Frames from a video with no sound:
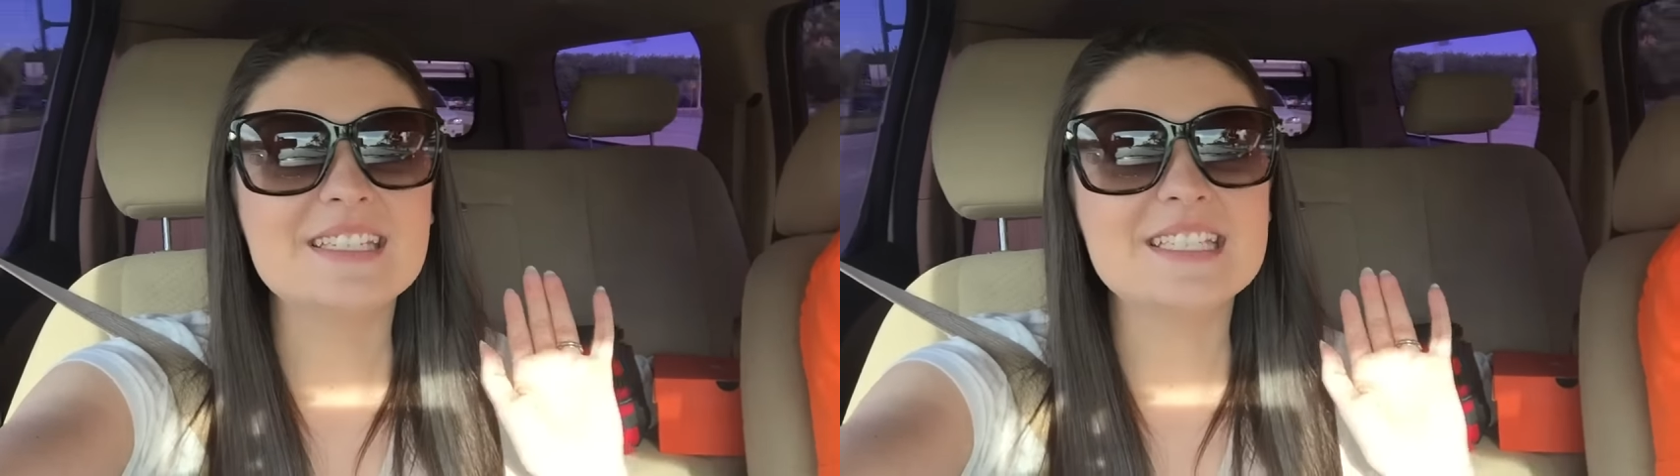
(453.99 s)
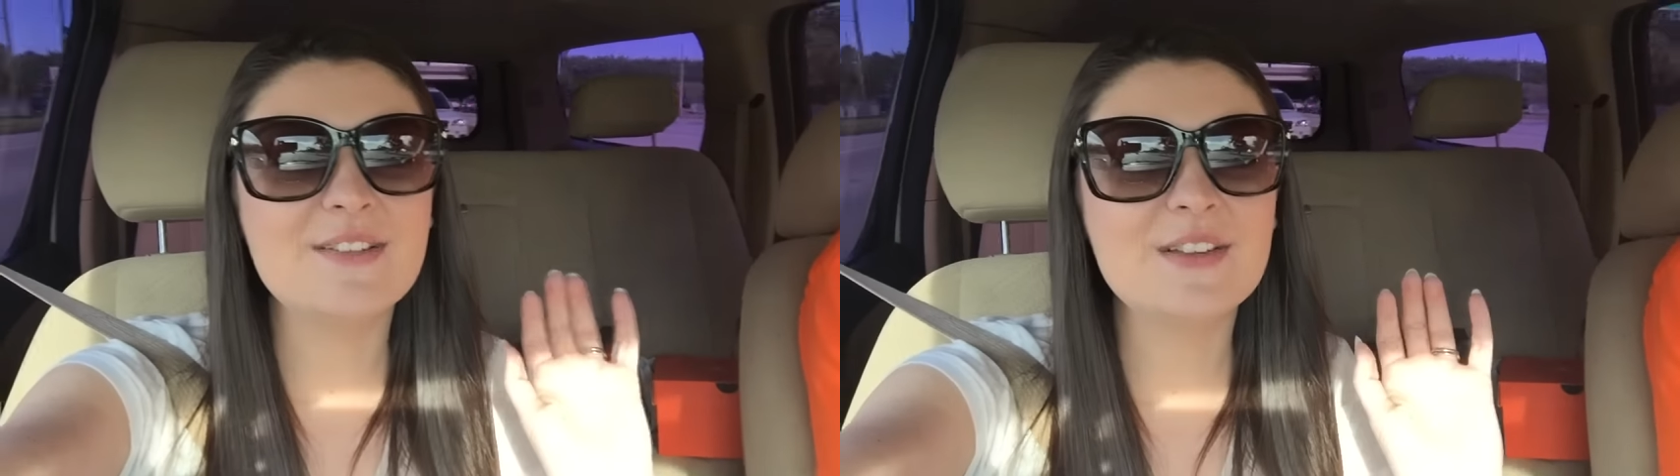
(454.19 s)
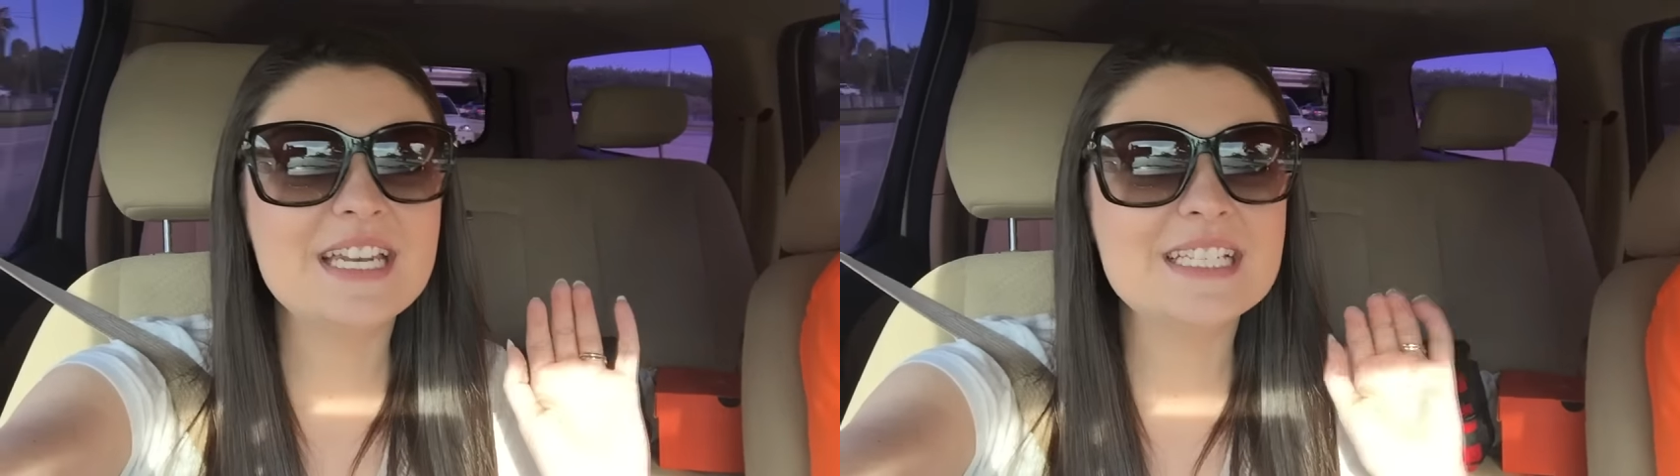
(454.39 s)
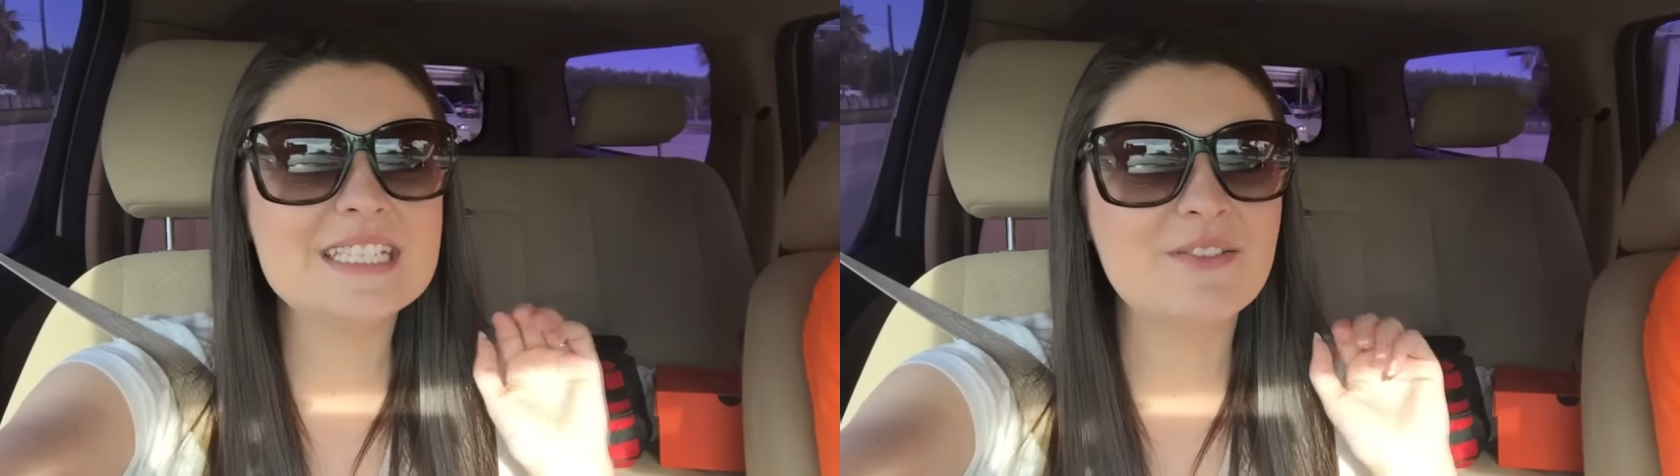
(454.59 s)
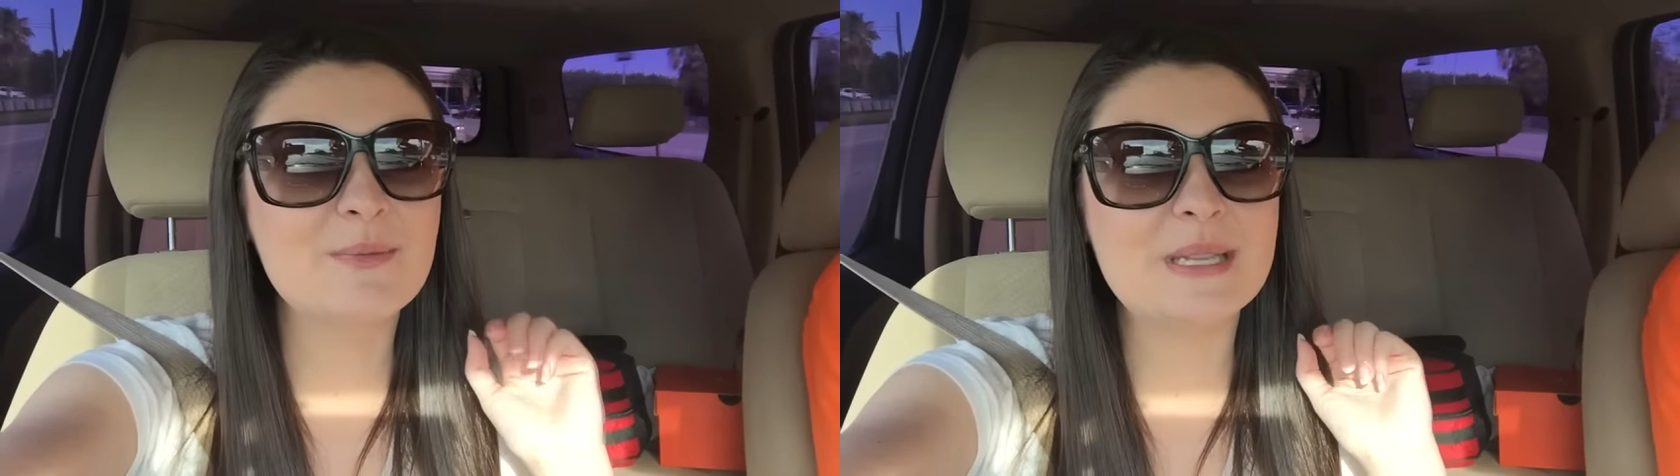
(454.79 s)
David has
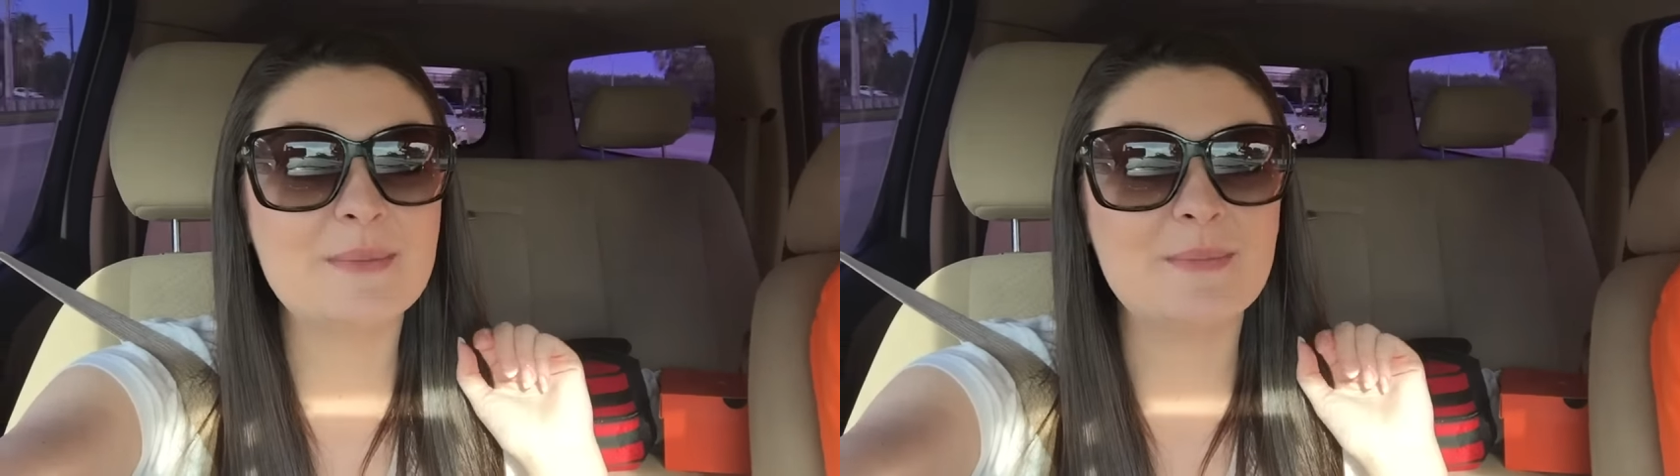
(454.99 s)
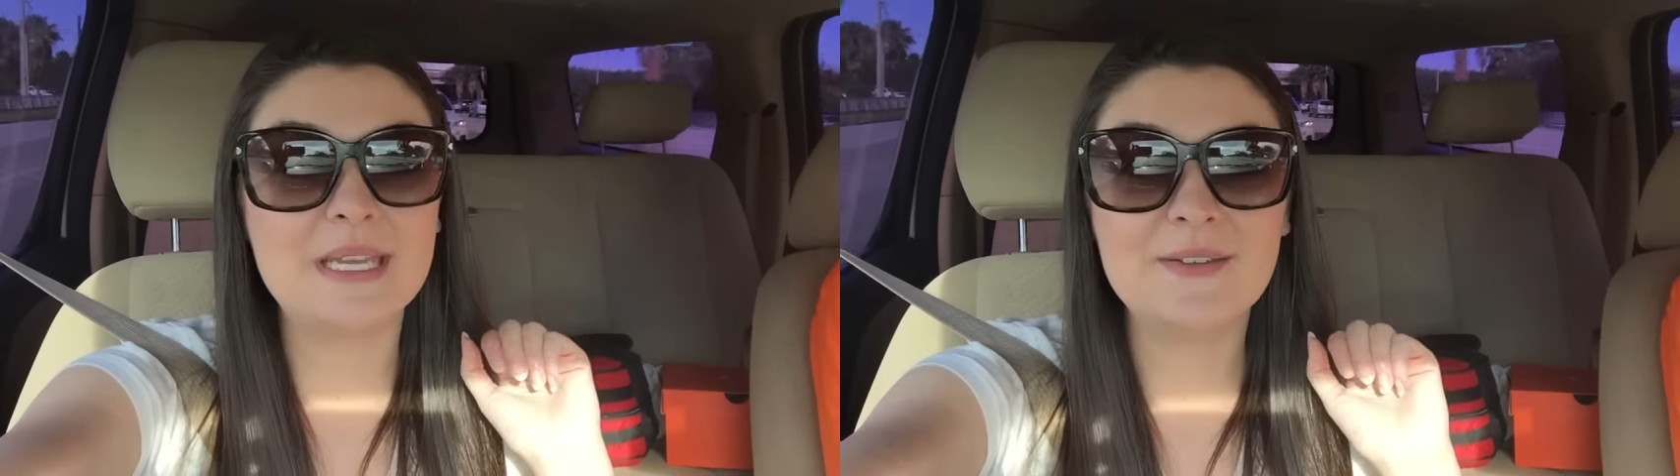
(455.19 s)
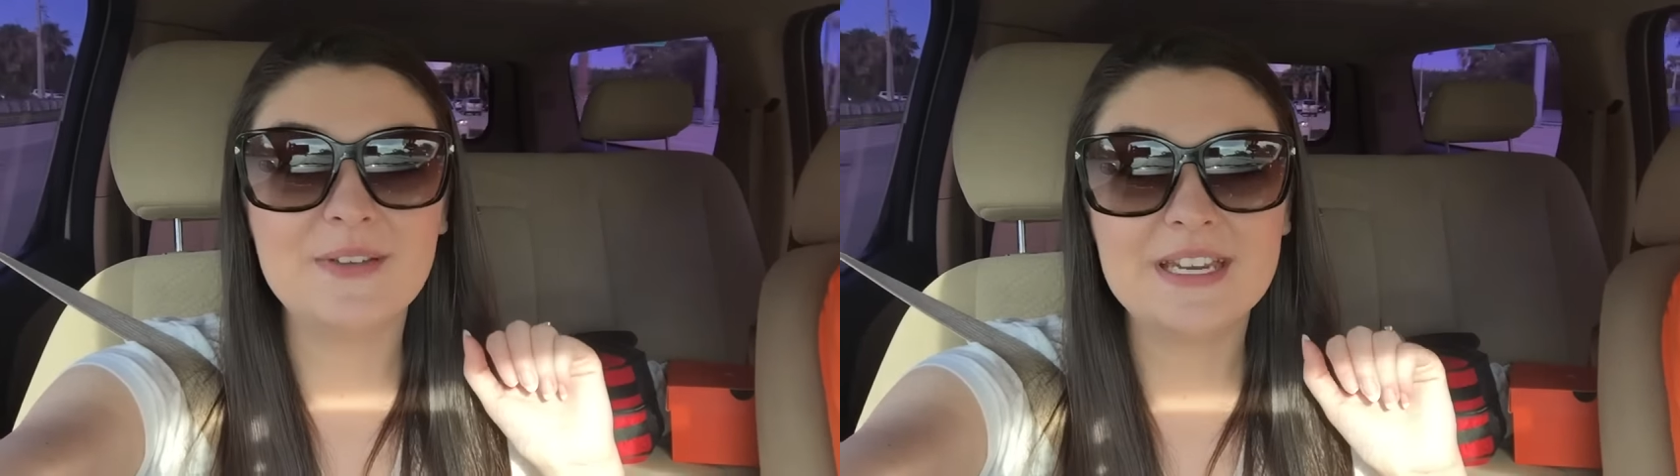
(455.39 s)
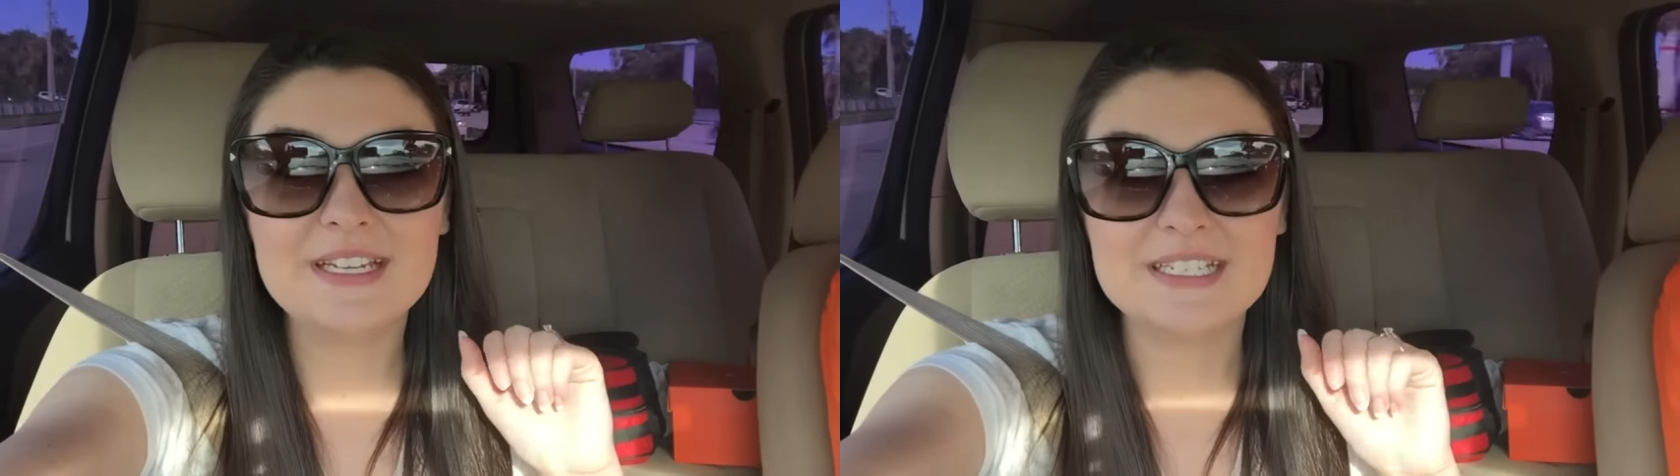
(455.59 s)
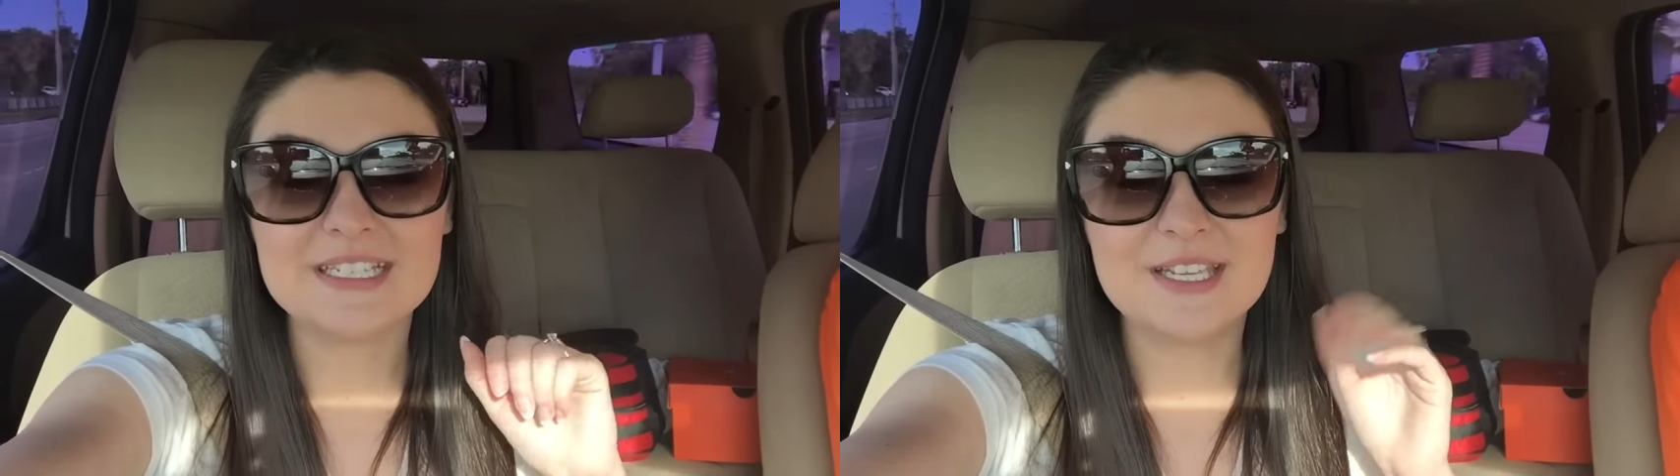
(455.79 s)
never been a big fan
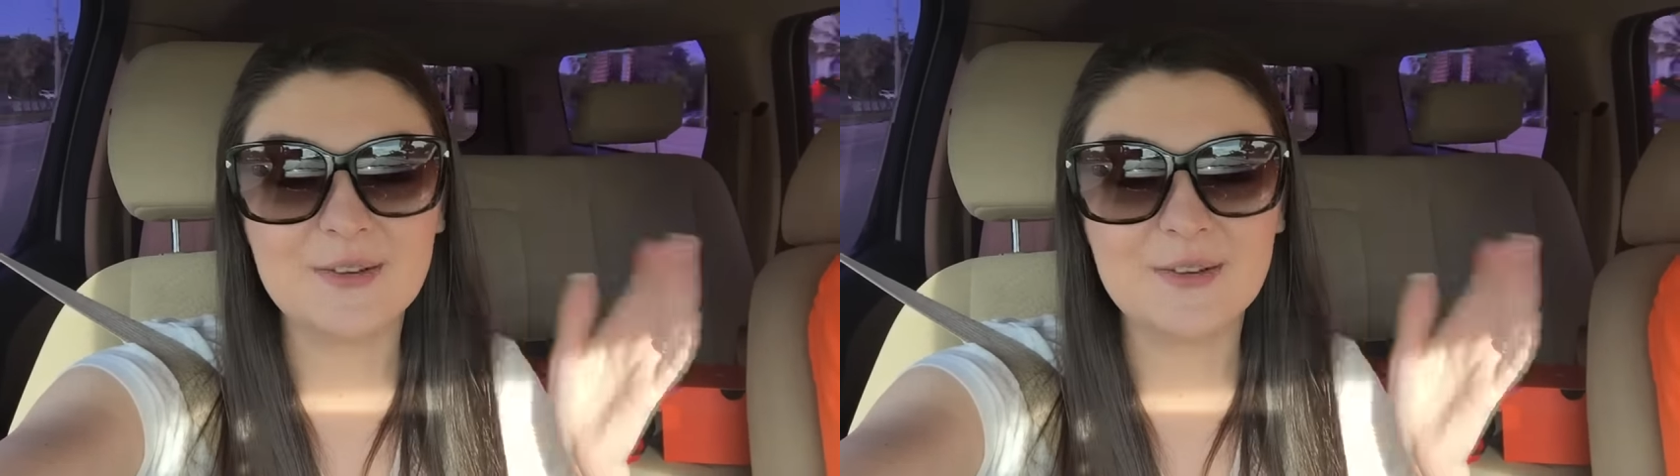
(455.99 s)
of Disney.